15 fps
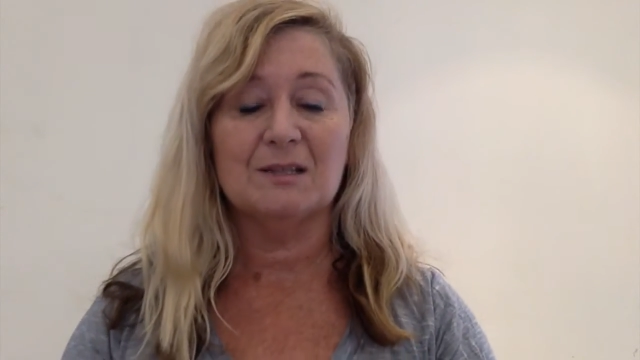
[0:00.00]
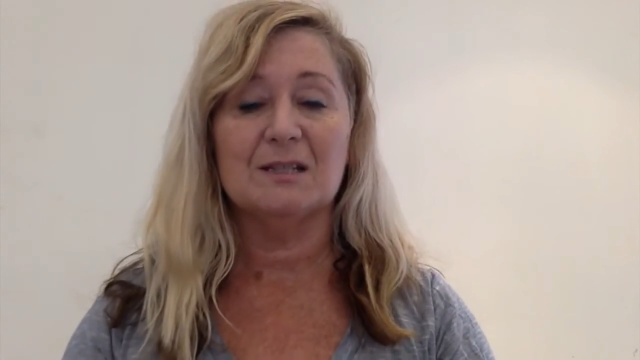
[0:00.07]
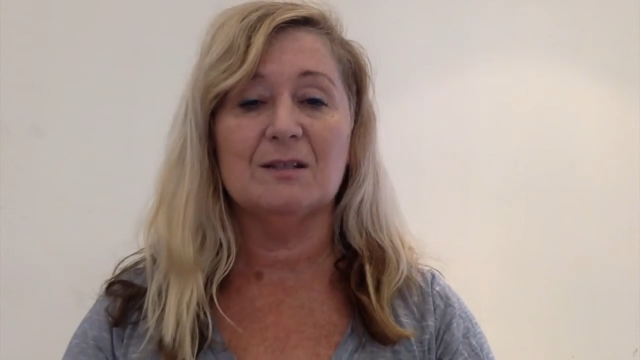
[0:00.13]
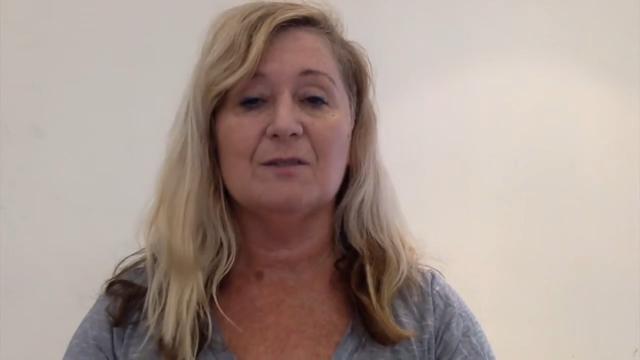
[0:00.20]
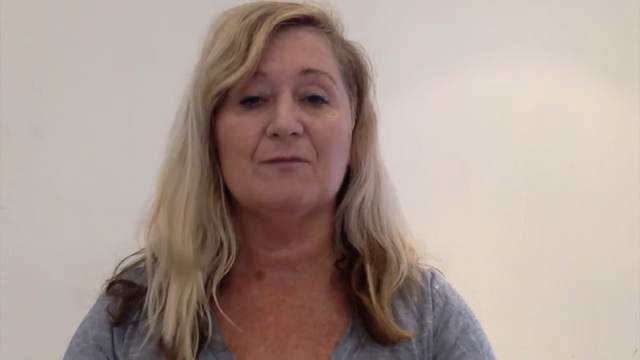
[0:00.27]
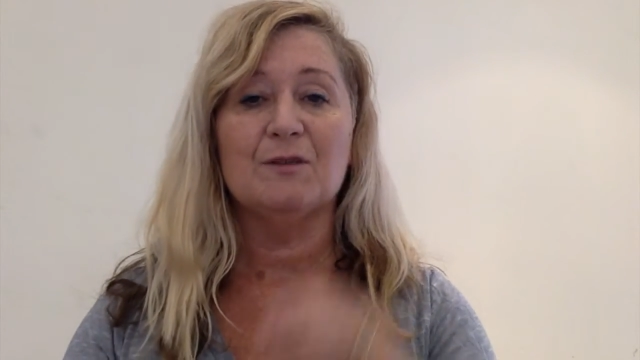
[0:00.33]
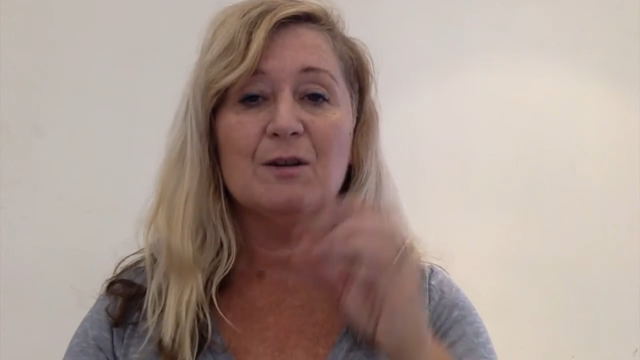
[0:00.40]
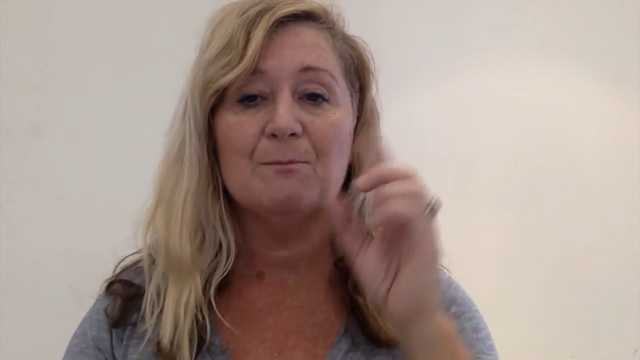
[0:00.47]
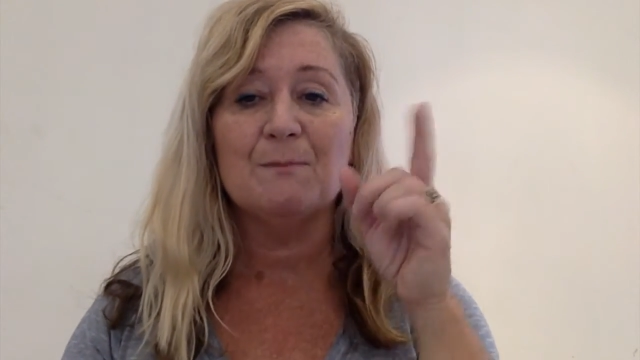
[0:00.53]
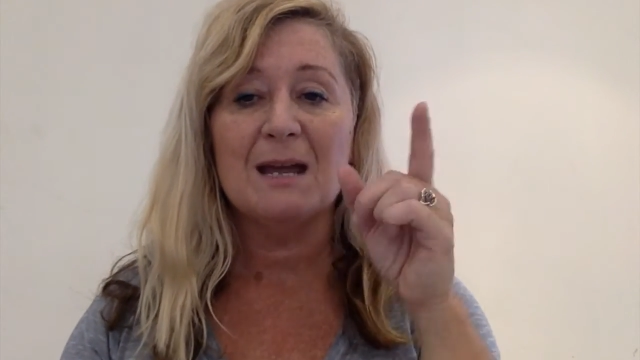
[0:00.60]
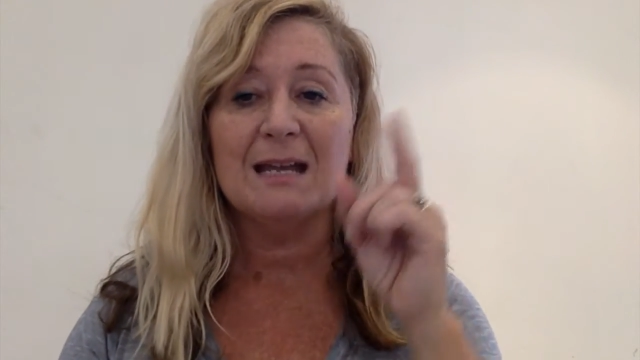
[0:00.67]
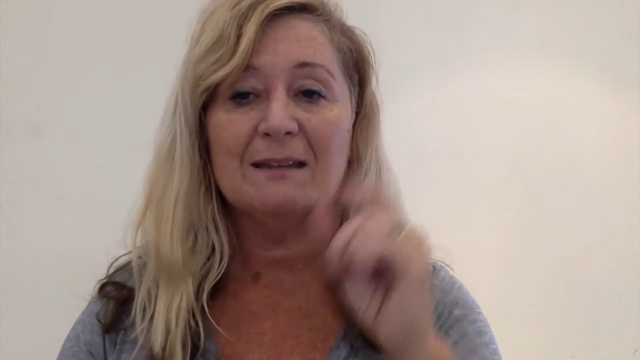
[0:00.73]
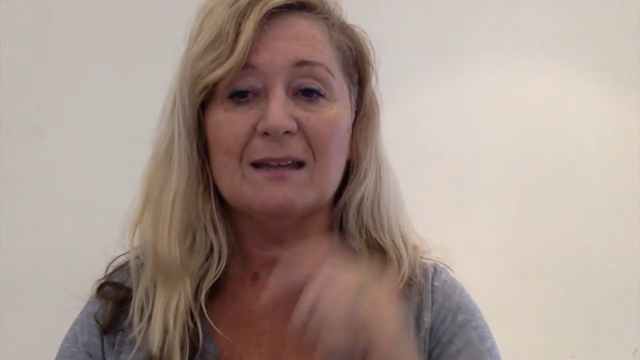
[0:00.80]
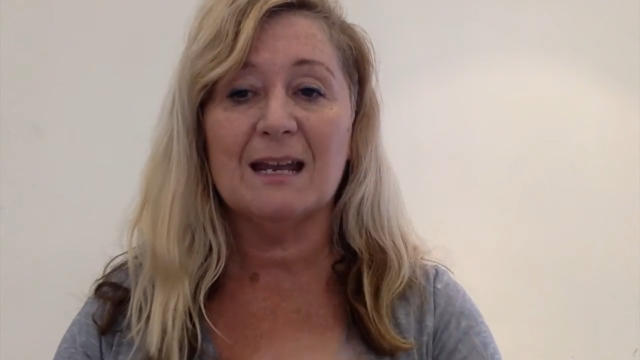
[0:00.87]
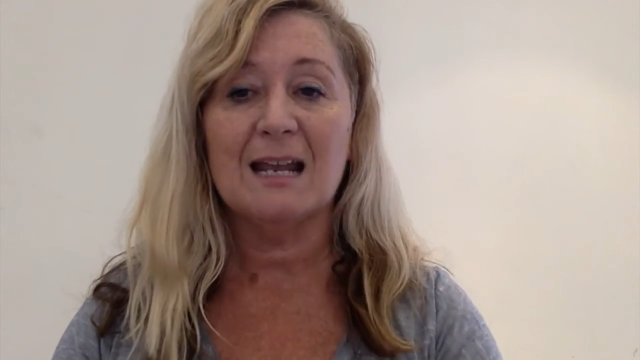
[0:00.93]
See if you can
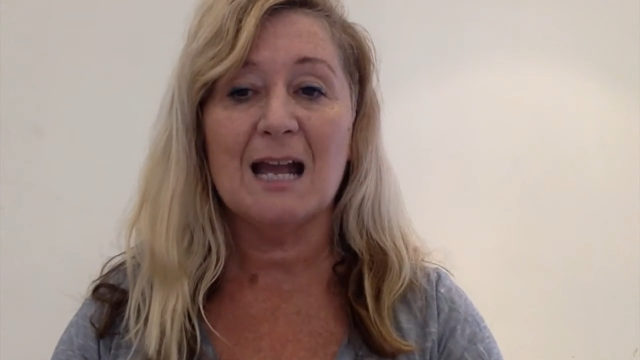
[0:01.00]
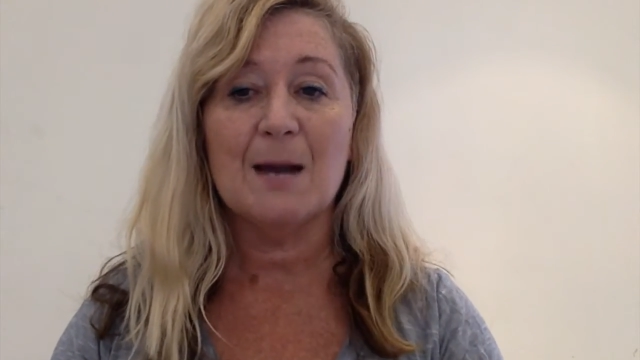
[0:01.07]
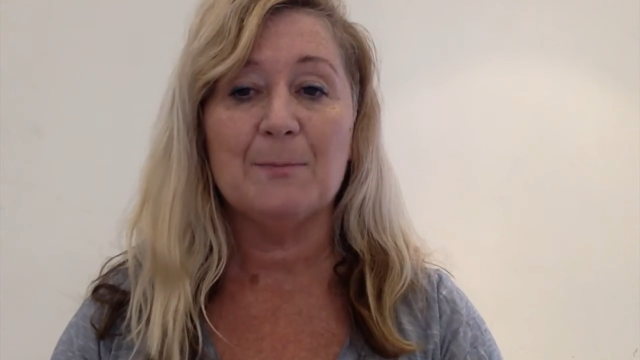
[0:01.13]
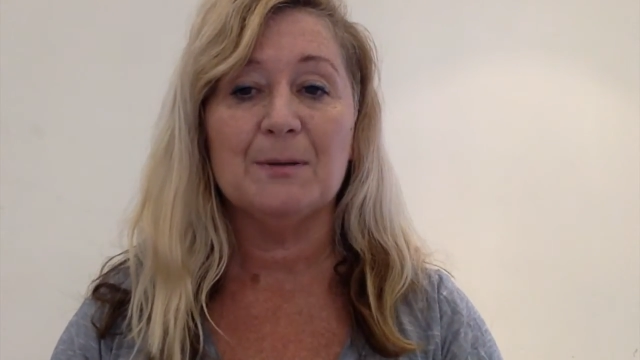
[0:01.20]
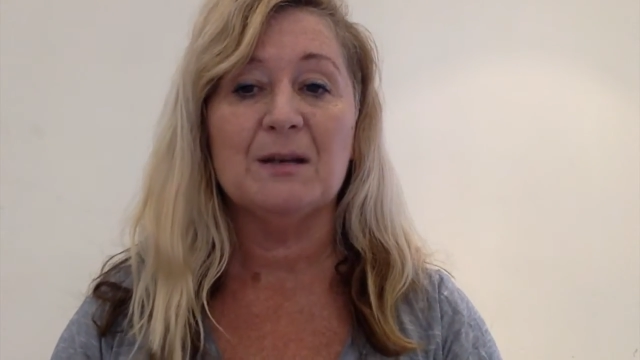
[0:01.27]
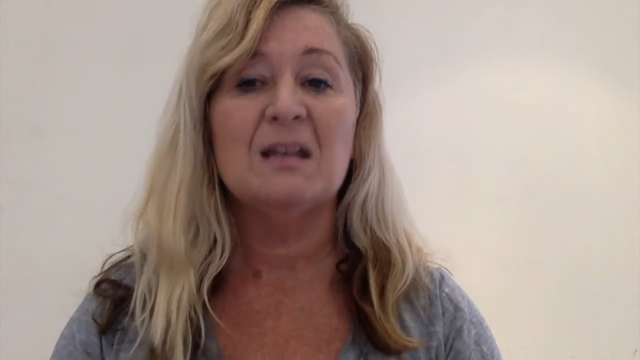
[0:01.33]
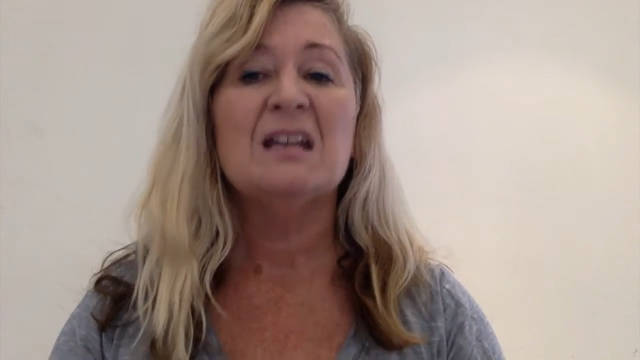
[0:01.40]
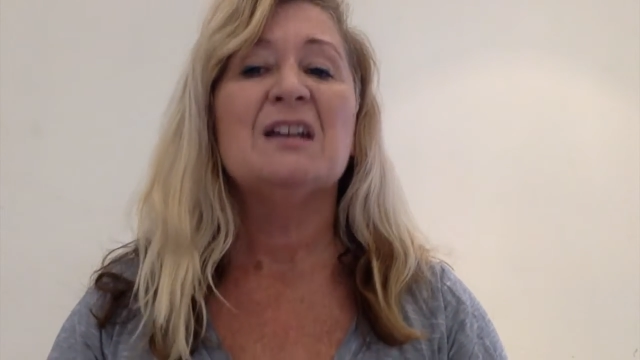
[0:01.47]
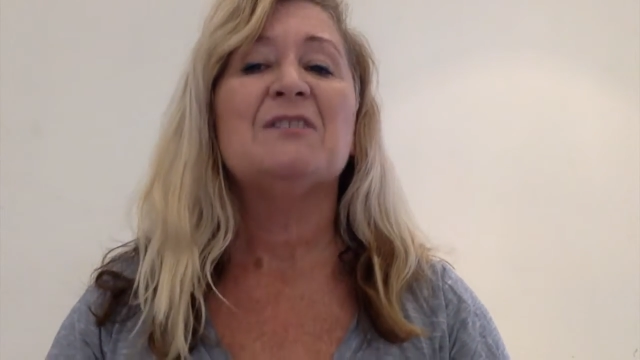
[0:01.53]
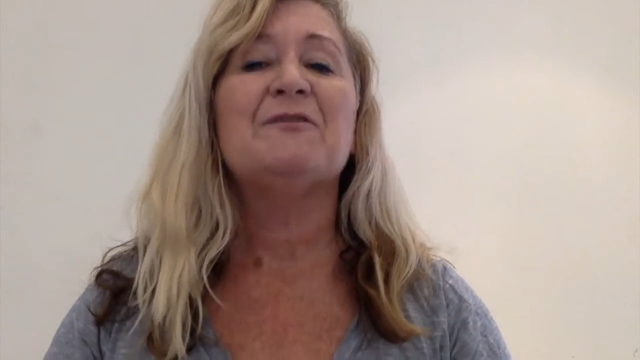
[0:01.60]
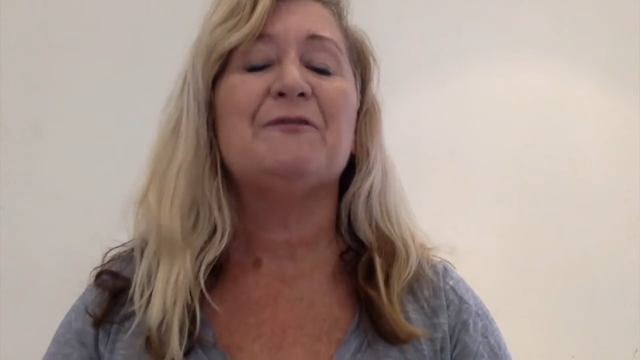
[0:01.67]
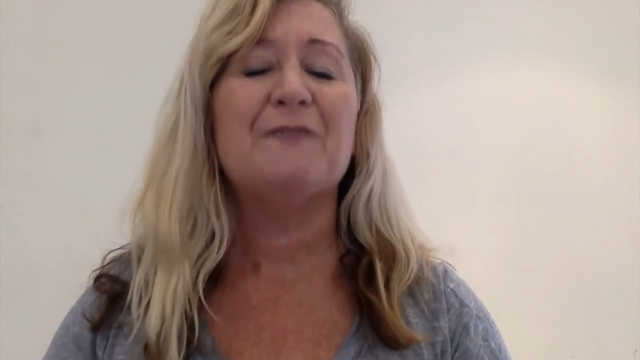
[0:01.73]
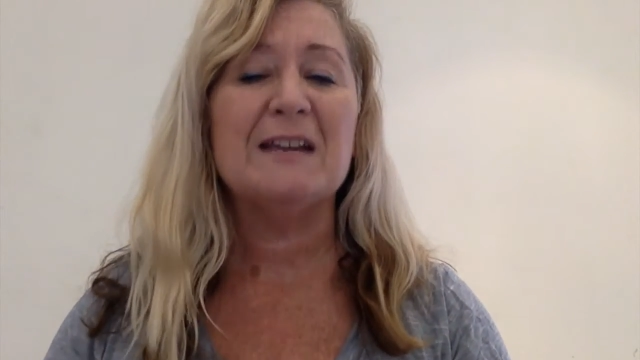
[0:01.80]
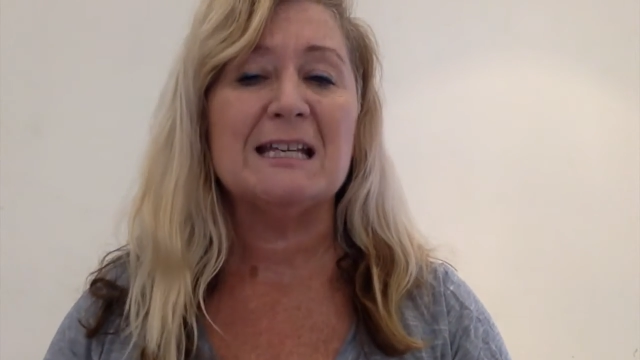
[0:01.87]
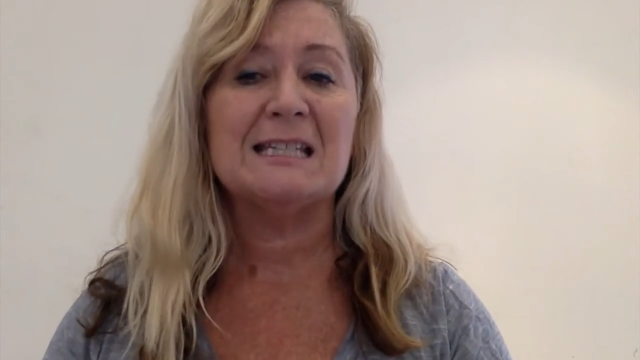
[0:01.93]
make that happen.
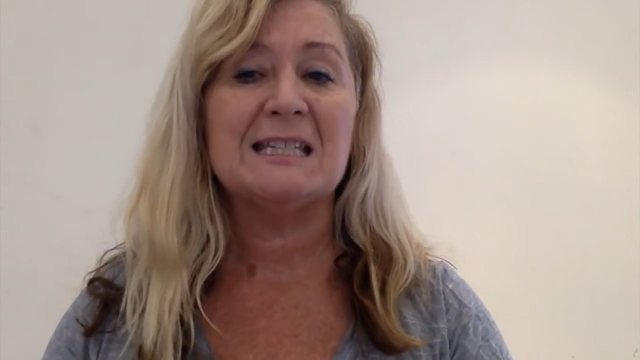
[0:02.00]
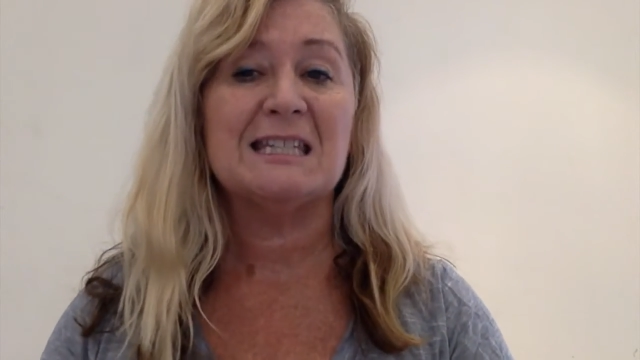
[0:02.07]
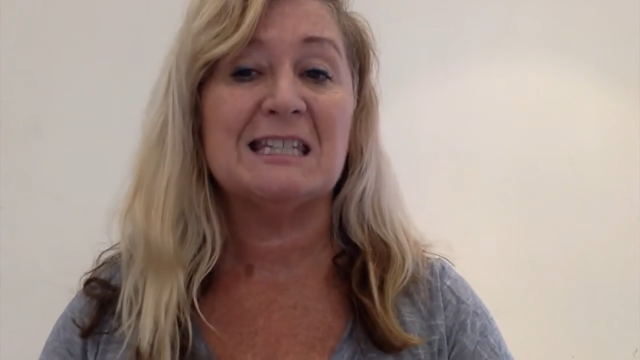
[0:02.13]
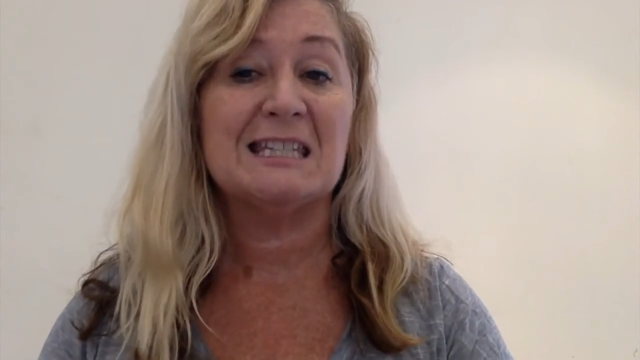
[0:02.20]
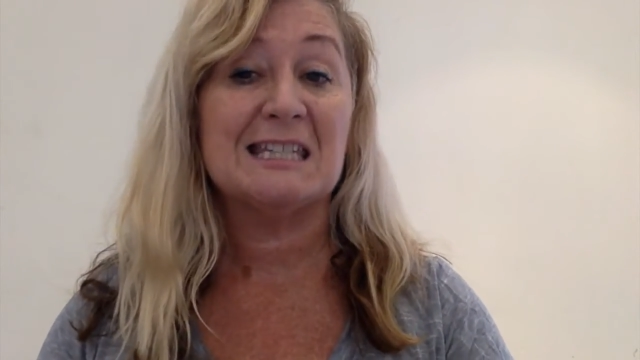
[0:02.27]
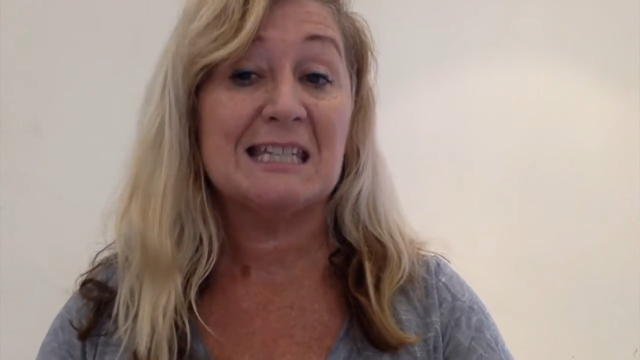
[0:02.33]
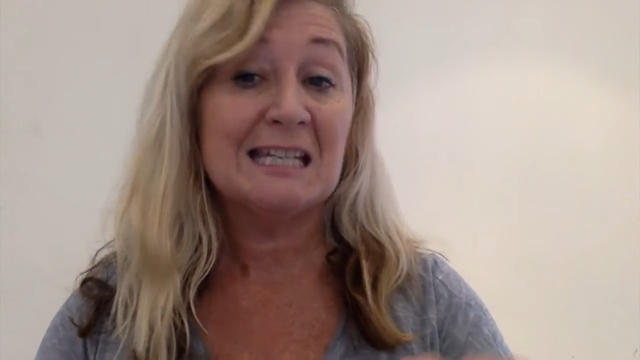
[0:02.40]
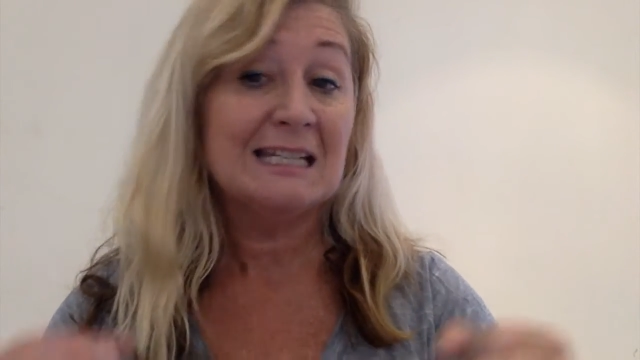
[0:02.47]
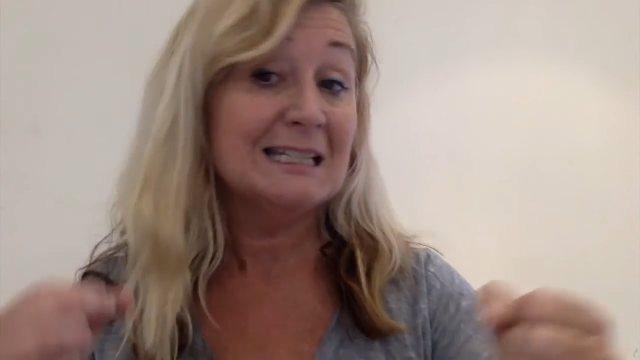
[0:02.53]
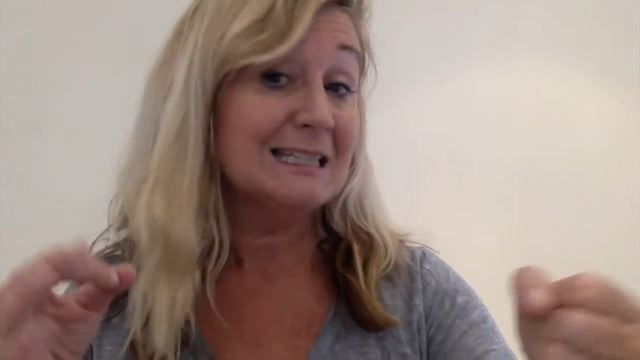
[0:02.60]
Fists.